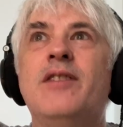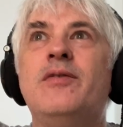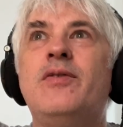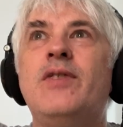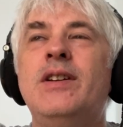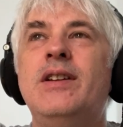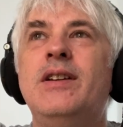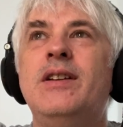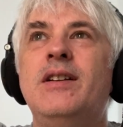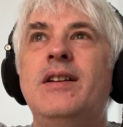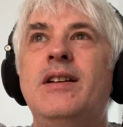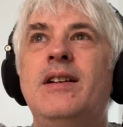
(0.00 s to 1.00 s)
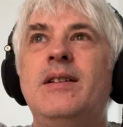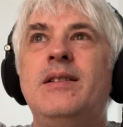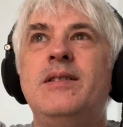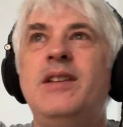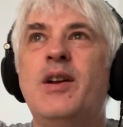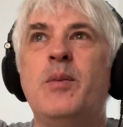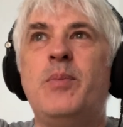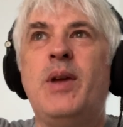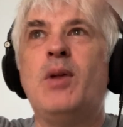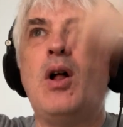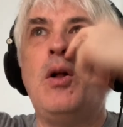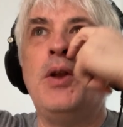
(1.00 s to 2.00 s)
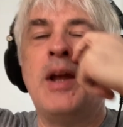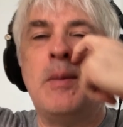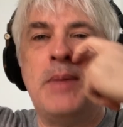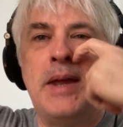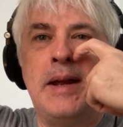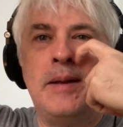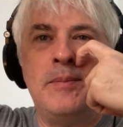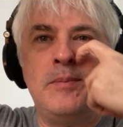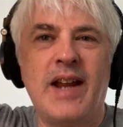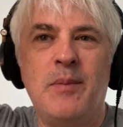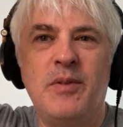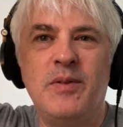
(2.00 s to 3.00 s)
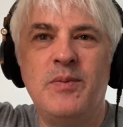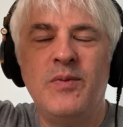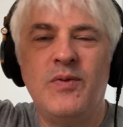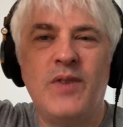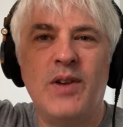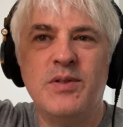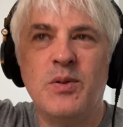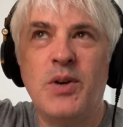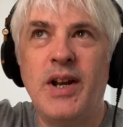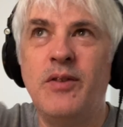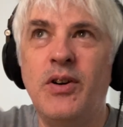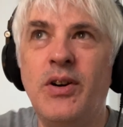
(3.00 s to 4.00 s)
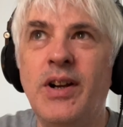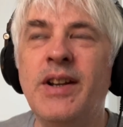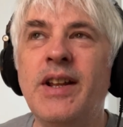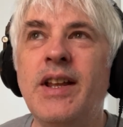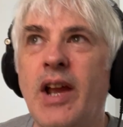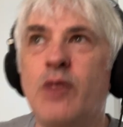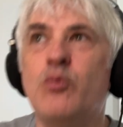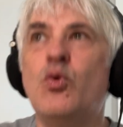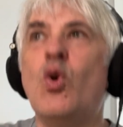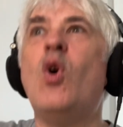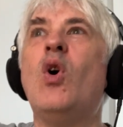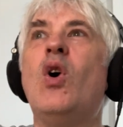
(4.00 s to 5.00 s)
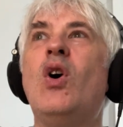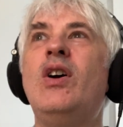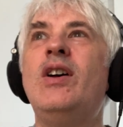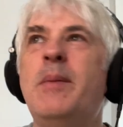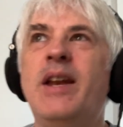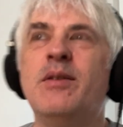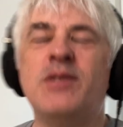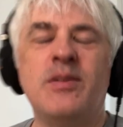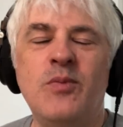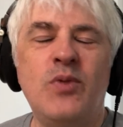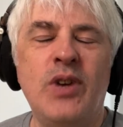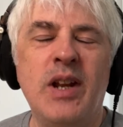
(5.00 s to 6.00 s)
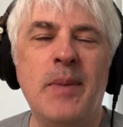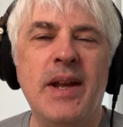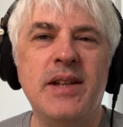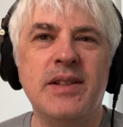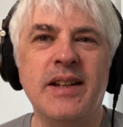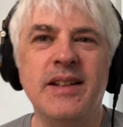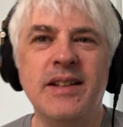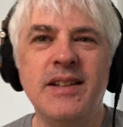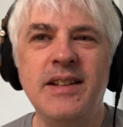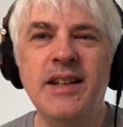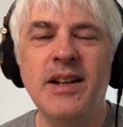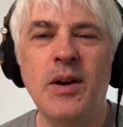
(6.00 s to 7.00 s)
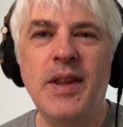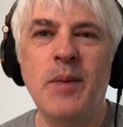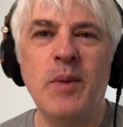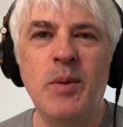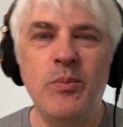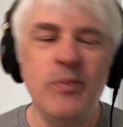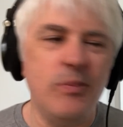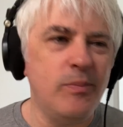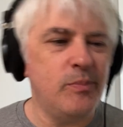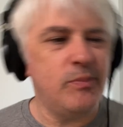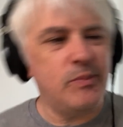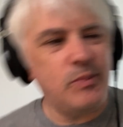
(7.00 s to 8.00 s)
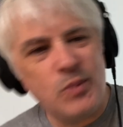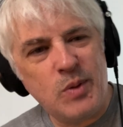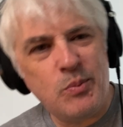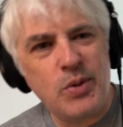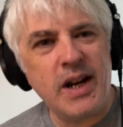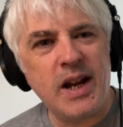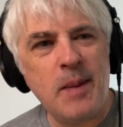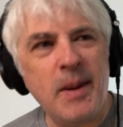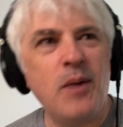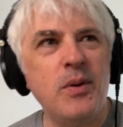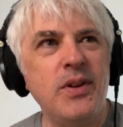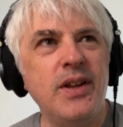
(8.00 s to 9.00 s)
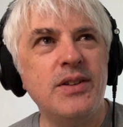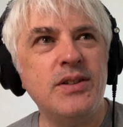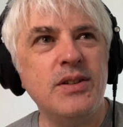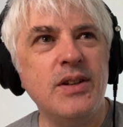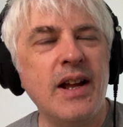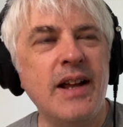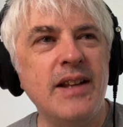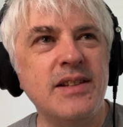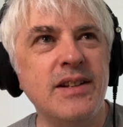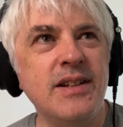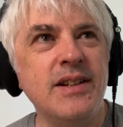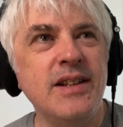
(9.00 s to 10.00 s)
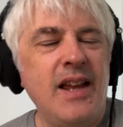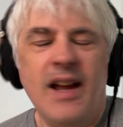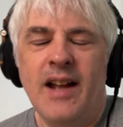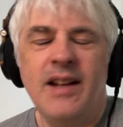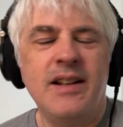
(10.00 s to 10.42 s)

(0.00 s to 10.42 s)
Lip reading: of people holding up their camera phones or whatever, and a roar. I mean, it was really amazing. And then when Bray came out with the other two guys, and yeah,